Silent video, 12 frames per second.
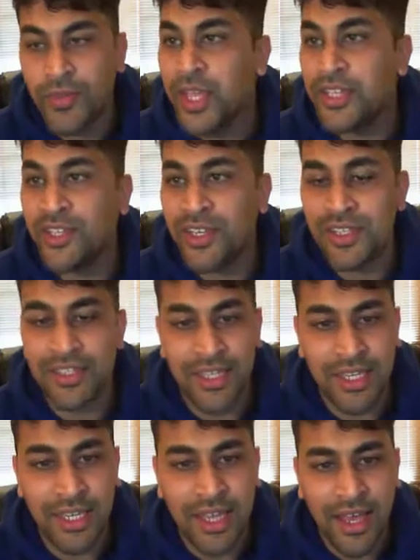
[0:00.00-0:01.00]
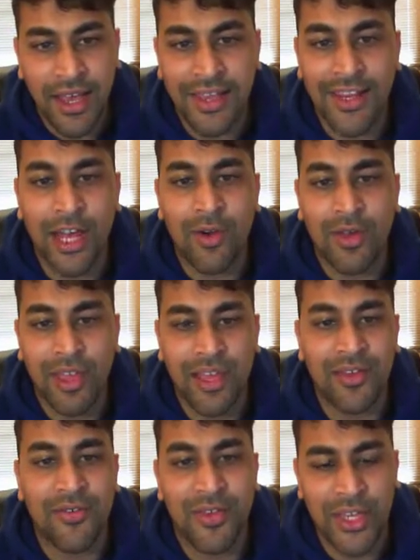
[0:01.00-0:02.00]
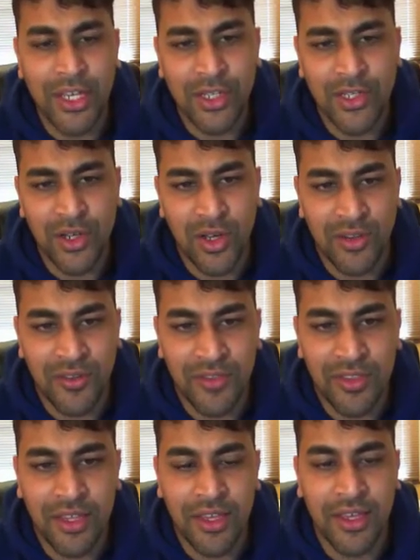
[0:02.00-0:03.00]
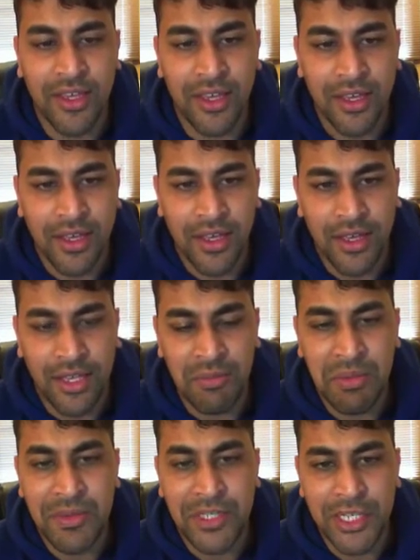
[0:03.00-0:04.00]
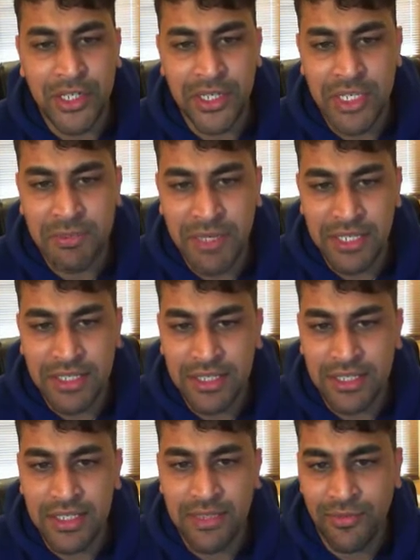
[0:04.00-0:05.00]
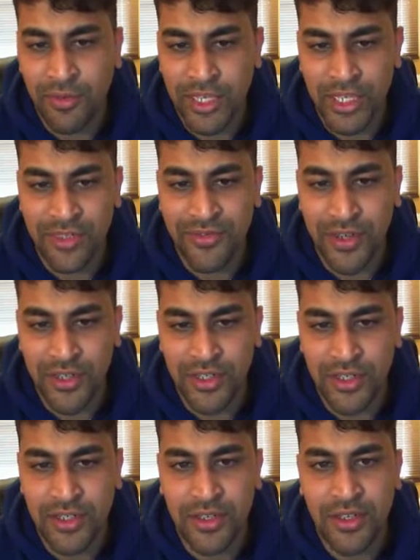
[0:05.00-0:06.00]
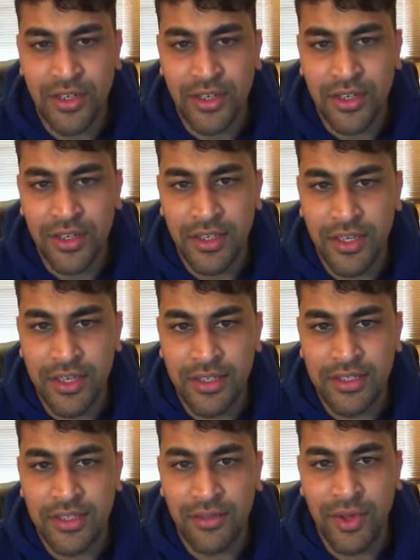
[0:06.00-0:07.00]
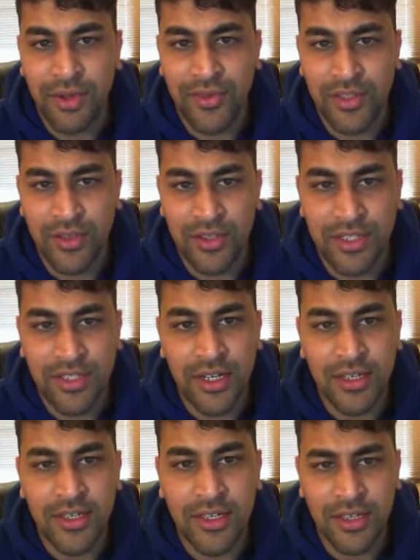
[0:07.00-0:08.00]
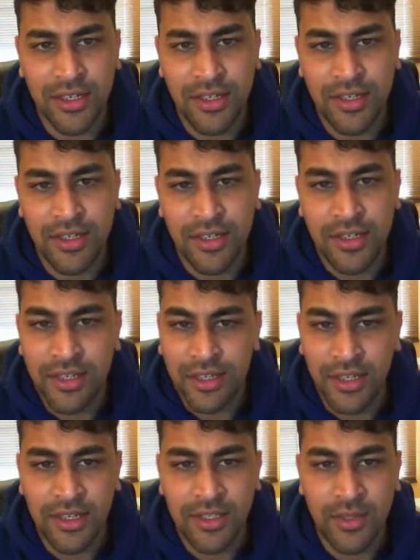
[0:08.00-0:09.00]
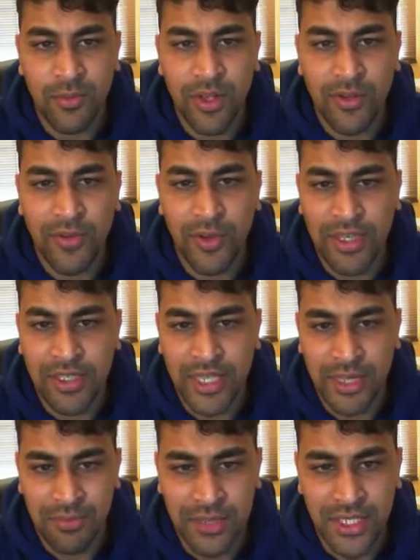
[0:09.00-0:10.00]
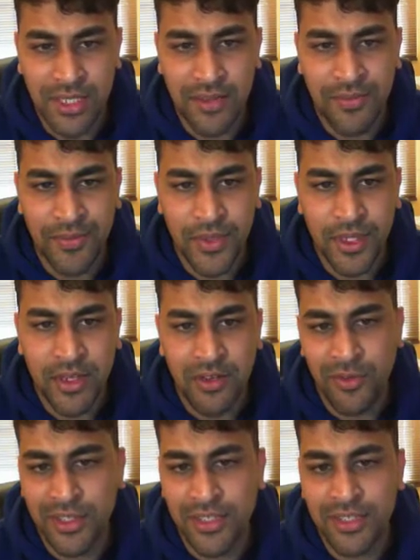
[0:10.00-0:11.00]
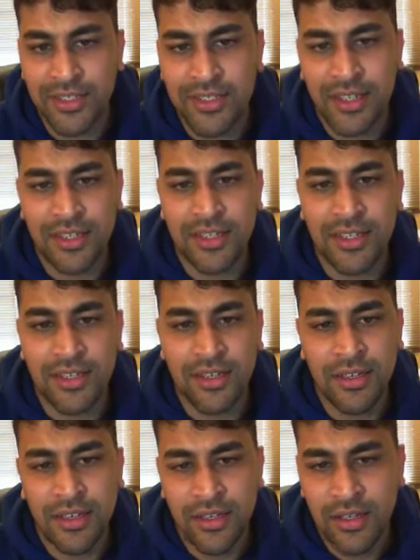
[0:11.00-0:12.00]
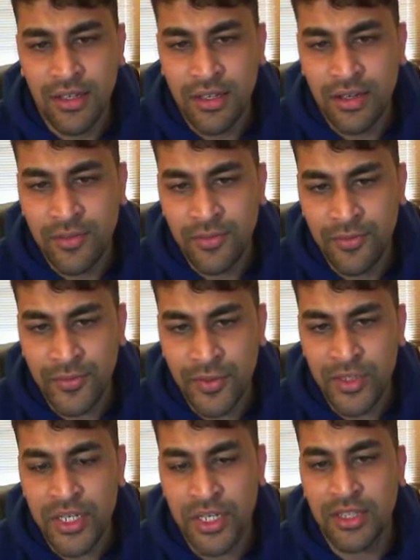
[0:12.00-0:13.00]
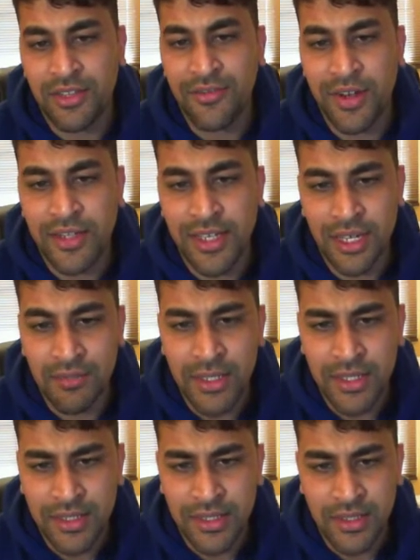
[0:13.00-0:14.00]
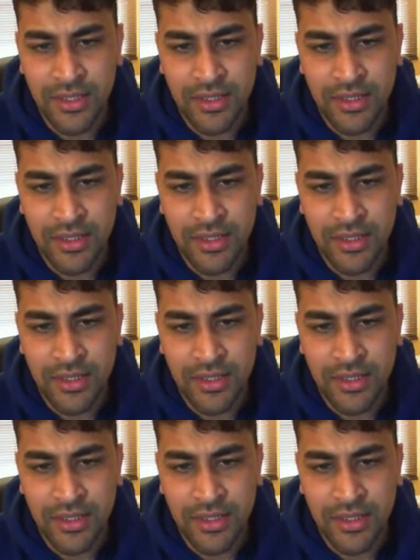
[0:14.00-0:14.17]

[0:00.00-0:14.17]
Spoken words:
As you can see, I now have each of the implementation spaces for each function. Here is the one for the constructor, here's the one for isEmpty, for the destructor, to check the front element,